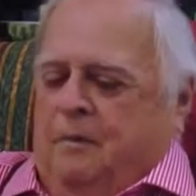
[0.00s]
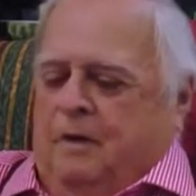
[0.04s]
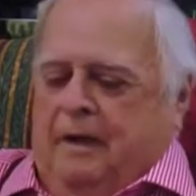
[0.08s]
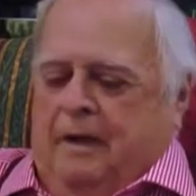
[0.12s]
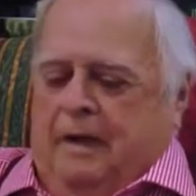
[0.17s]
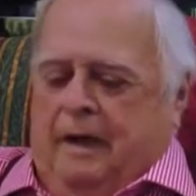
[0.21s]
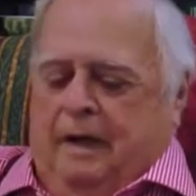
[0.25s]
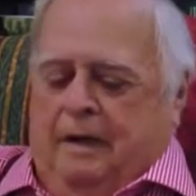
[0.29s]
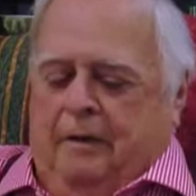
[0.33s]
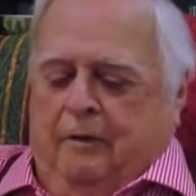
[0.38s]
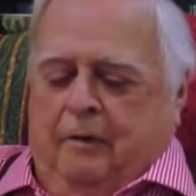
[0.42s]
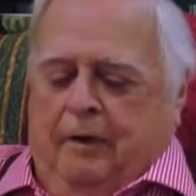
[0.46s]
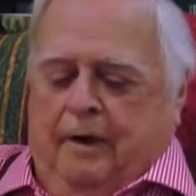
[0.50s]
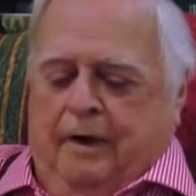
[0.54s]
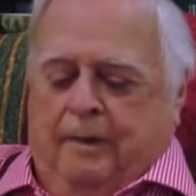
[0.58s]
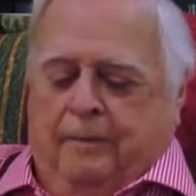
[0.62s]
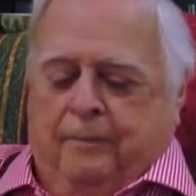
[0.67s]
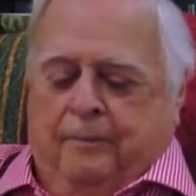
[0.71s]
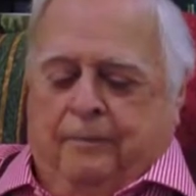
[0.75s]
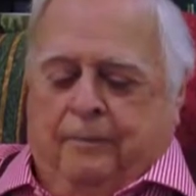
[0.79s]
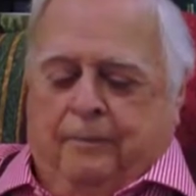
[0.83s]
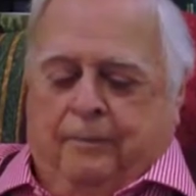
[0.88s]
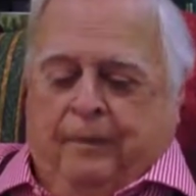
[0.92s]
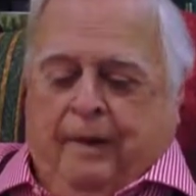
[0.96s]
but anyway,
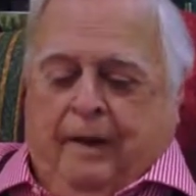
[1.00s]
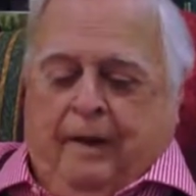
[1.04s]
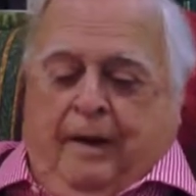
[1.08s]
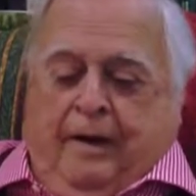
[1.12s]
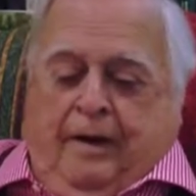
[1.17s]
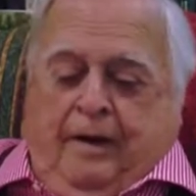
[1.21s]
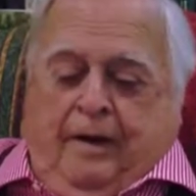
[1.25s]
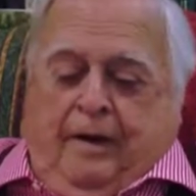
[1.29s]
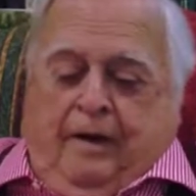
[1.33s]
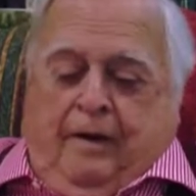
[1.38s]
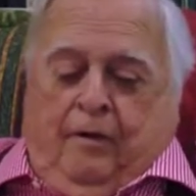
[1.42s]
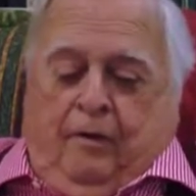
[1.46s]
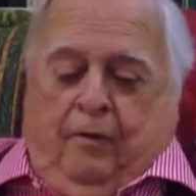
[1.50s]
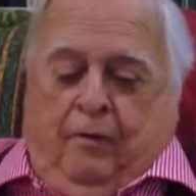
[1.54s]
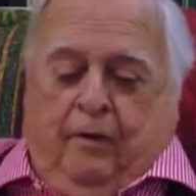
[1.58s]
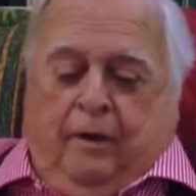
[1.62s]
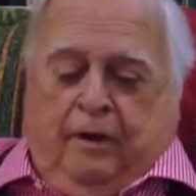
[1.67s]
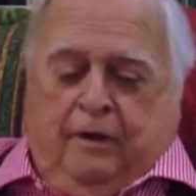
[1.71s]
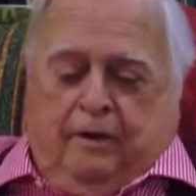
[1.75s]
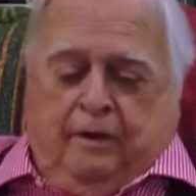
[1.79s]
we